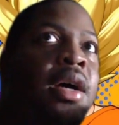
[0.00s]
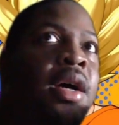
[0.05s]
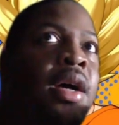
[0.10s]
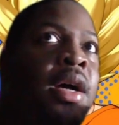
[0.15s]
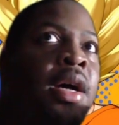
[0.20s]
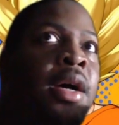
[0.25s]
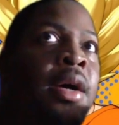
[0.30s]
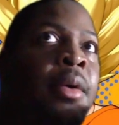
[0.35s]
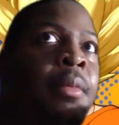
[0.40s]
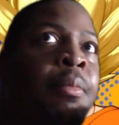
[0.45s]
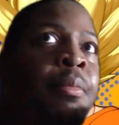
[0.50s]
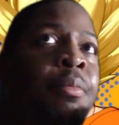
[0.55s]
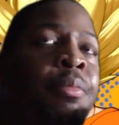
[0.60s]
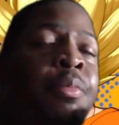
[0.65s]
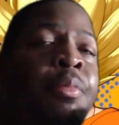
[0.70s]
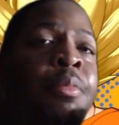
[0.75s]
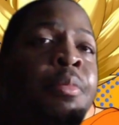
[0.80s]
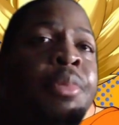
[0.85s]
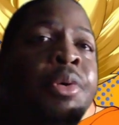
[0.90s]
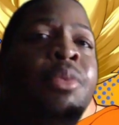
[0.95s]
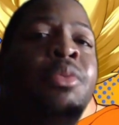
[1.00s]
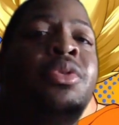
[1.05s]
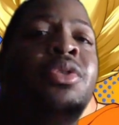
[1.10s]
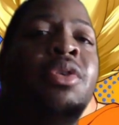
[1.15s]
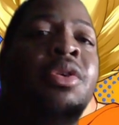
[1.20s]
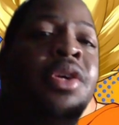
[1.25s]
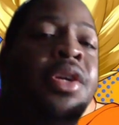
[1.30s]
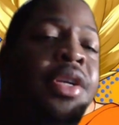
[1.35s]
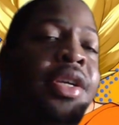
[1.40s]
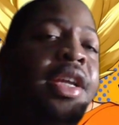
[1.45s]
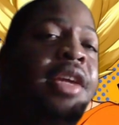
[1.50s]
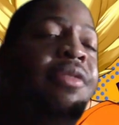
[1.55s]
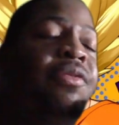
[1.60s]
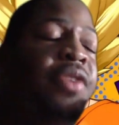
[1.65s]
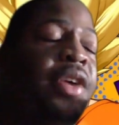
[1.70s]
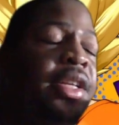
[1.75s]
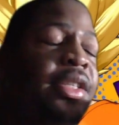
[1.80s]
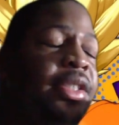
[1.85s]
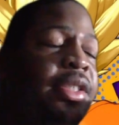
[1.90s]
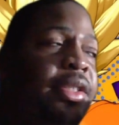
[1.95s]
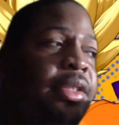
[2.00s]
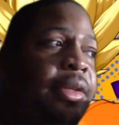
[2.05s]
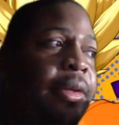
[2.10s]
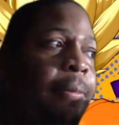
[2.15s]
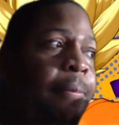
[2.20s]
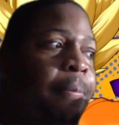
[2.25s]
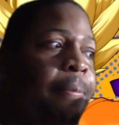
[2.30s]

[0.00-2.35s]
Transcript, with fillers: a boost on your defense.